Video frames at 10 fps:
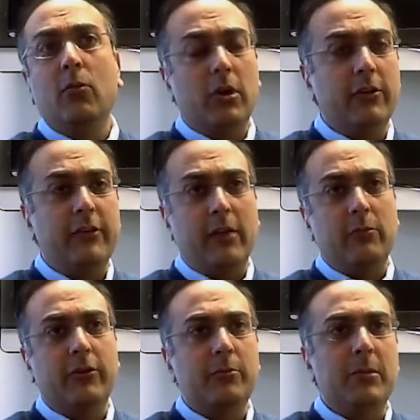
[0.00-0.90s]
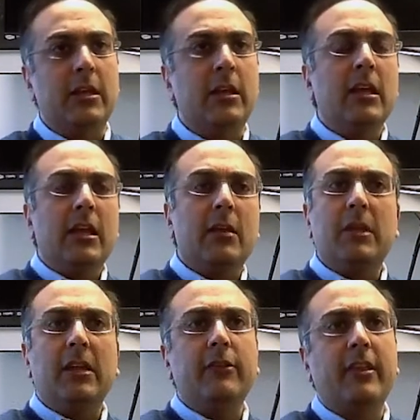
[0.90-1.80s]
What does at risk mean? It
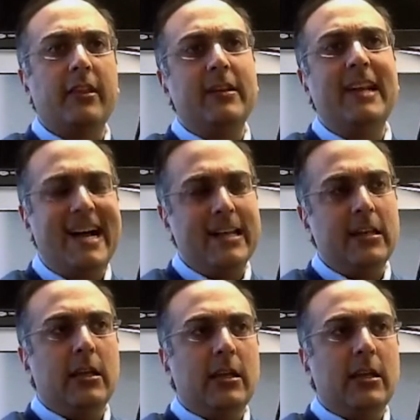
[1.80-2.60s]
means that they're not